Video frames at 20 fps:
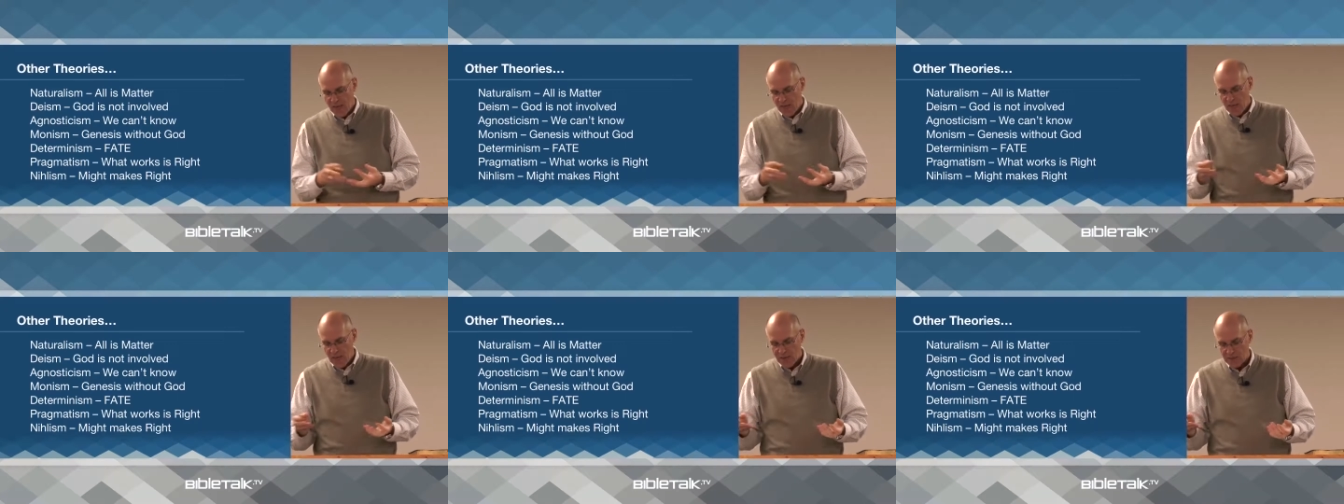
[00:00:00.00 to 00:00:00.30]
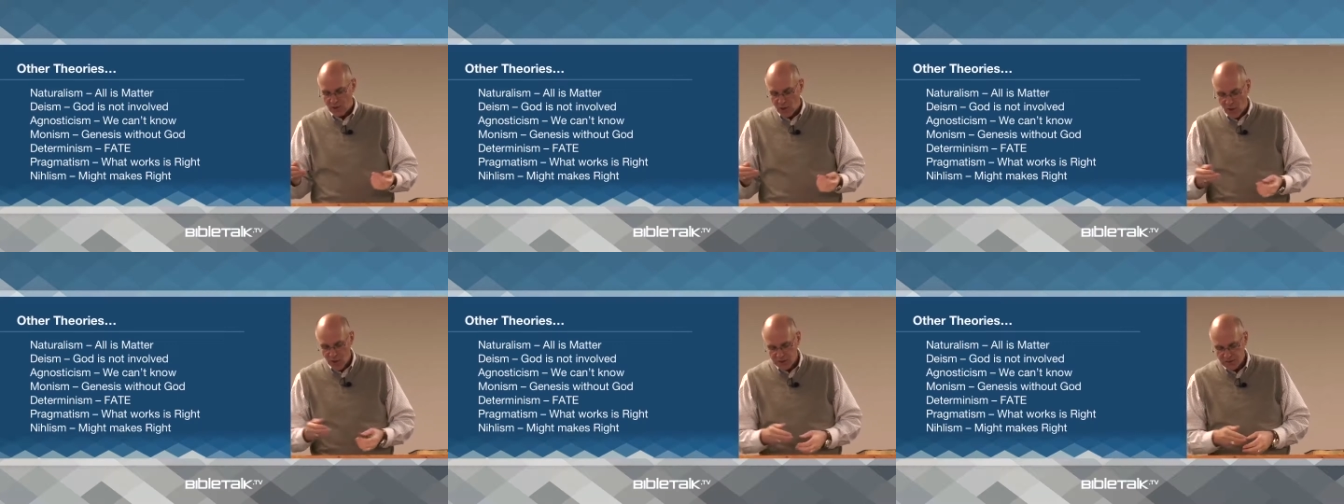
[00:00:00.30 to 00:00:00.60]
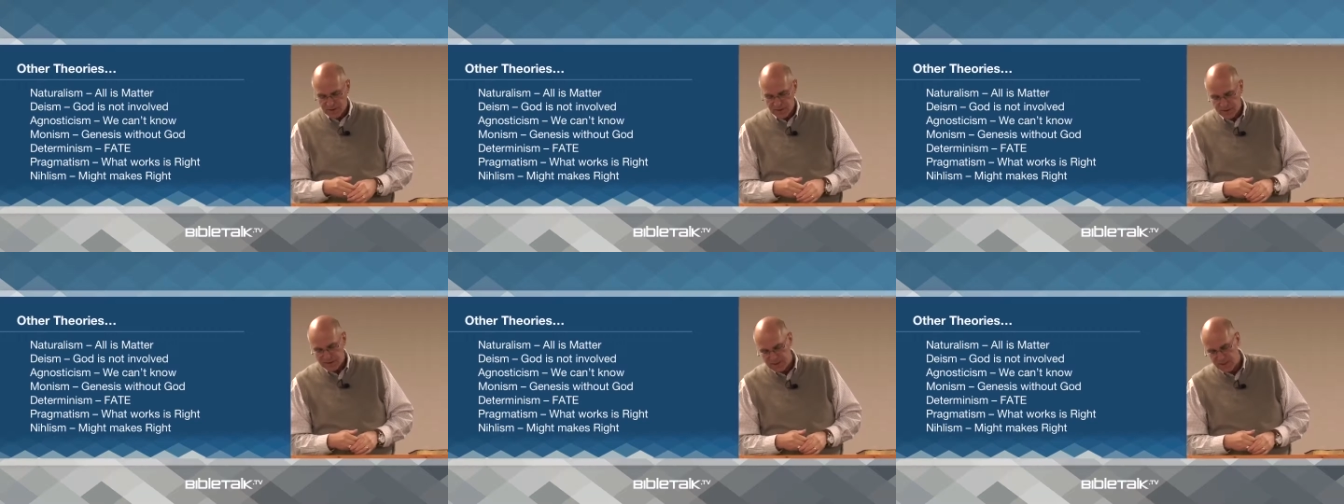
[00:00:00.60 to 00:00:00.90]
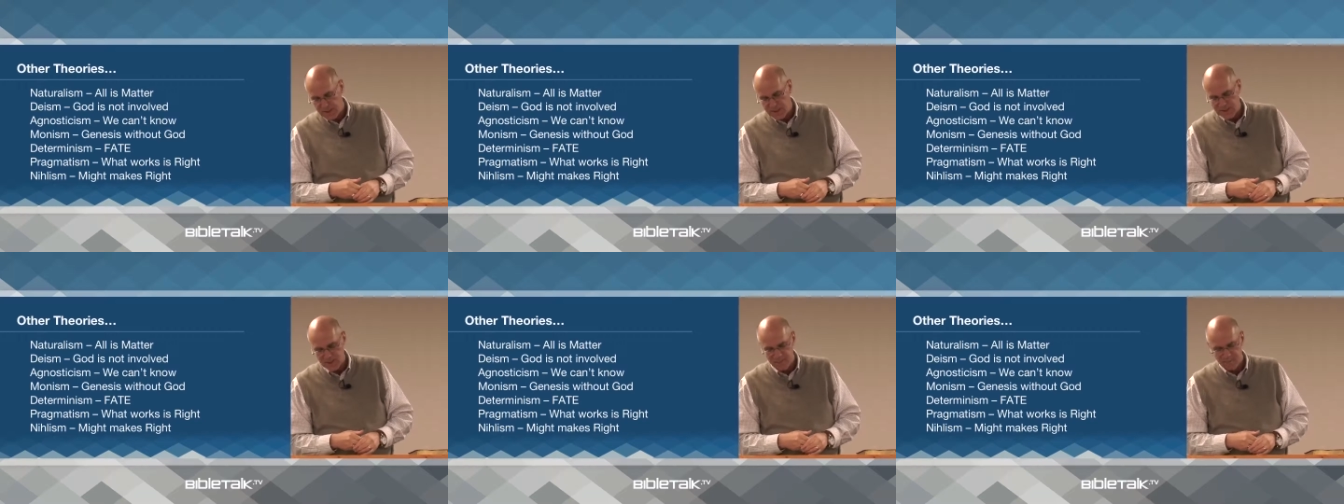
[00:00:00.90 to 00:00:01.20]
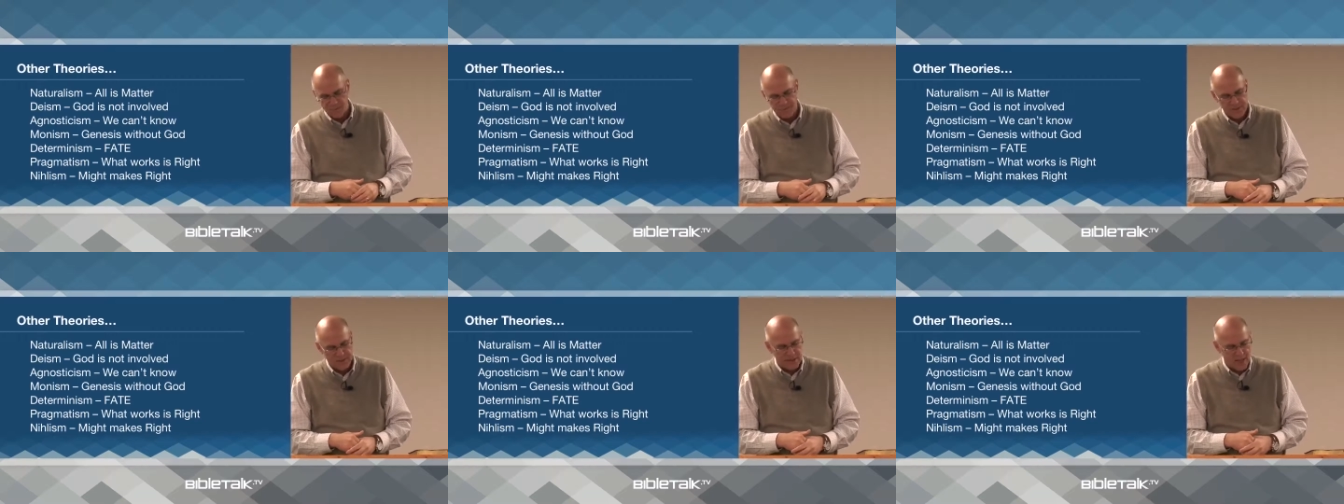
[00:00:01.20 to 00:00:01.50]

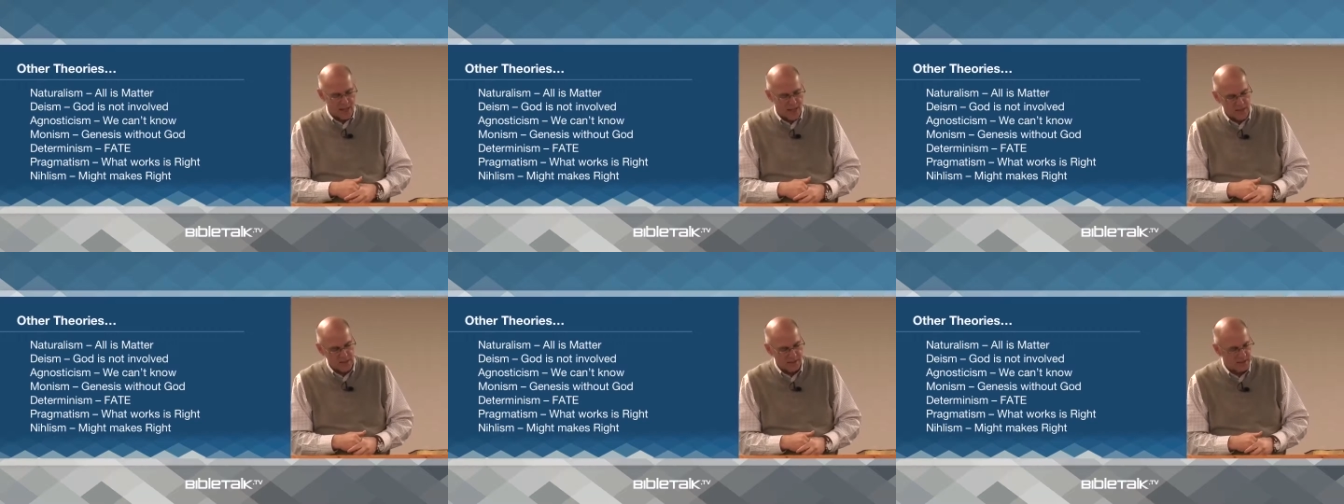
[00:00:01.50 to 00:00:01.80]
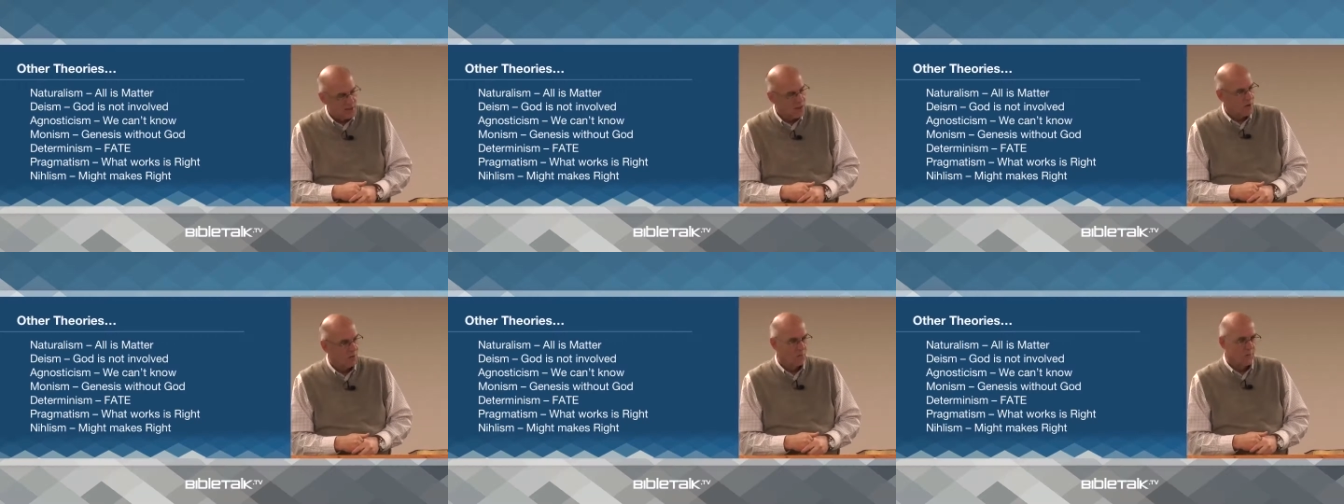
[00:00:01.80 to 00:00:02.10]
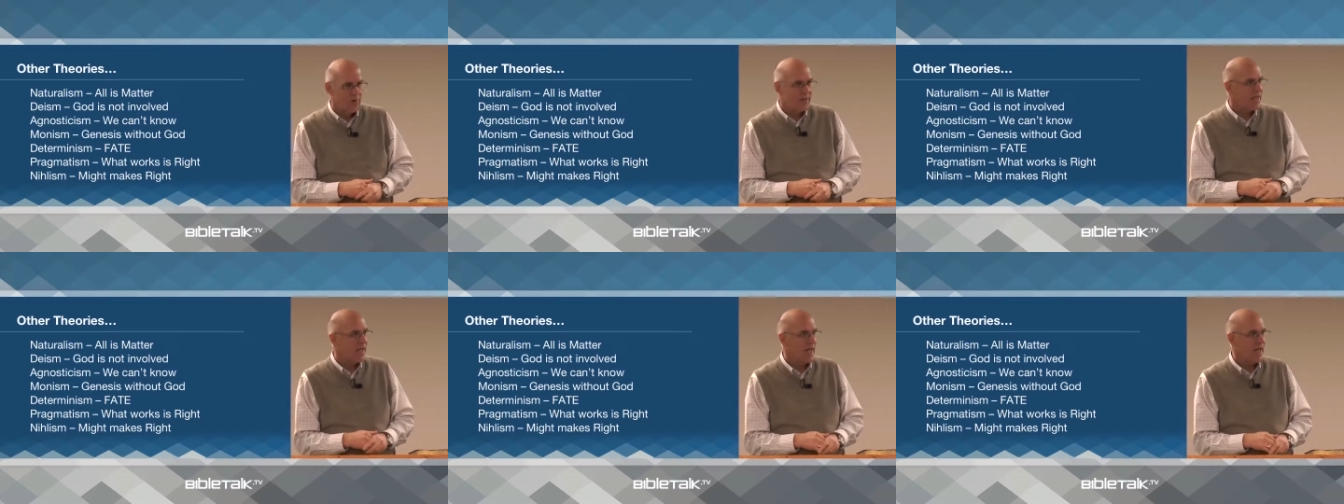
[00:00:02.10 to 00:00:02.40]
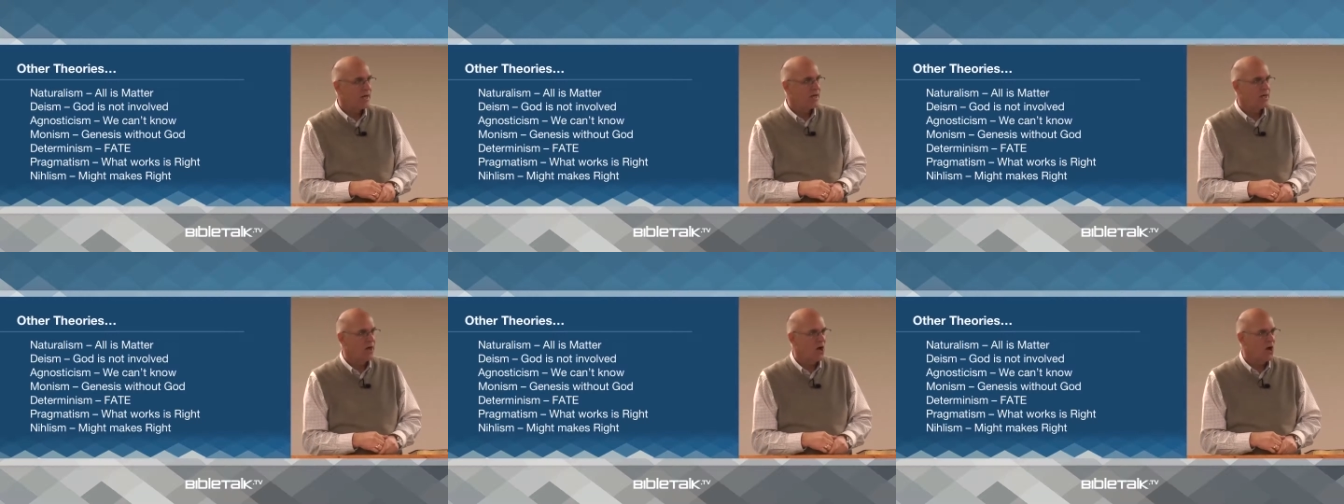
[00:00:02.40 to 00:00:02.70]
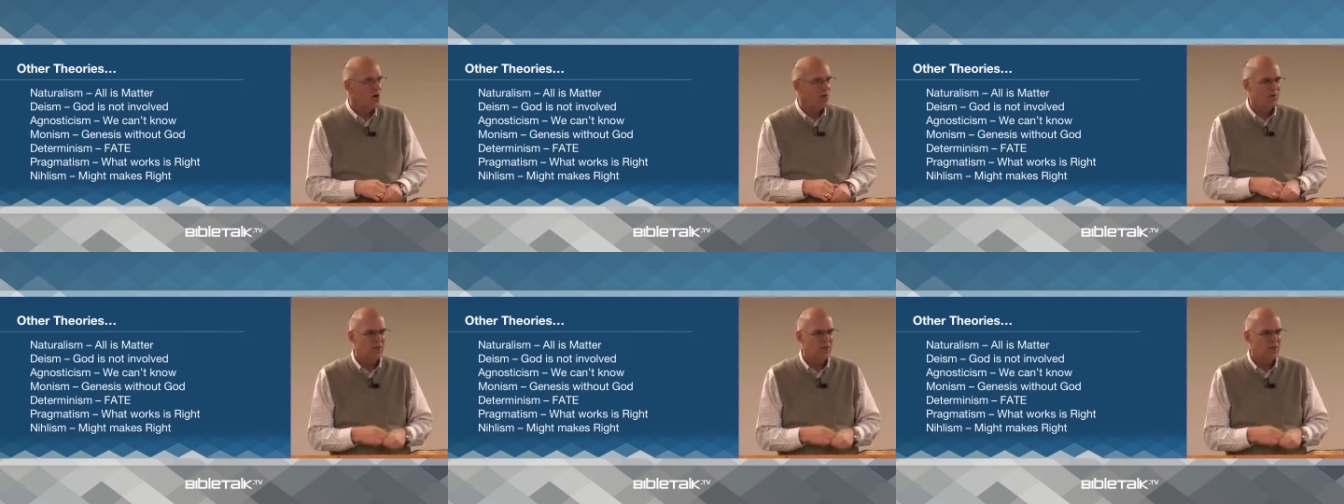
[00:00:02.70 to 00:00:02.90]
Agnosticism says we can't know.